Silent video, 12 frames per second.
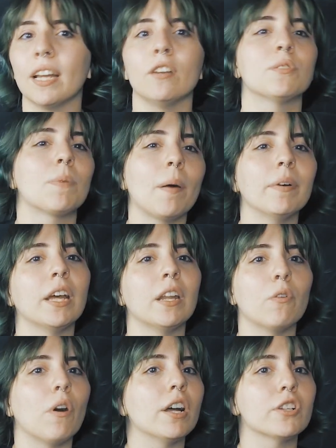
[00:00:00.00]
It was probably
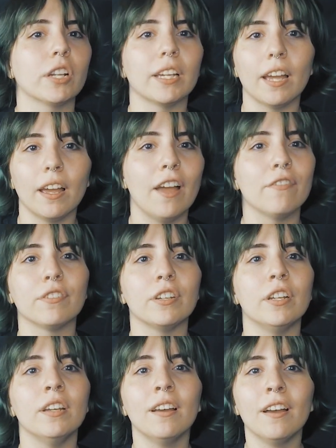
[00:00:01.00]
getting washed like
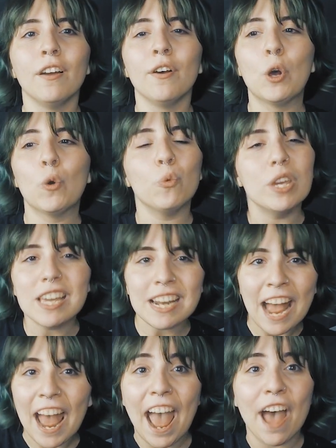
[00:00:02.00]
every week
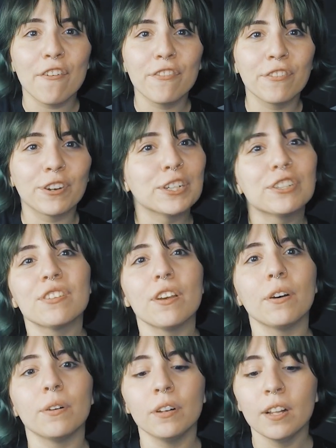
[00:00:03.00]
and a half or
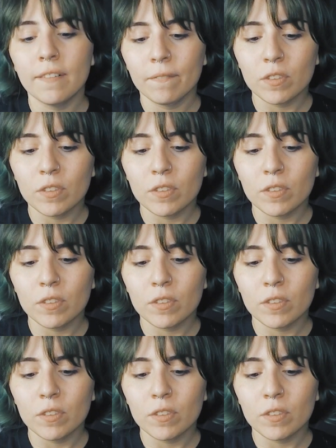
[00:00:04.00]
so.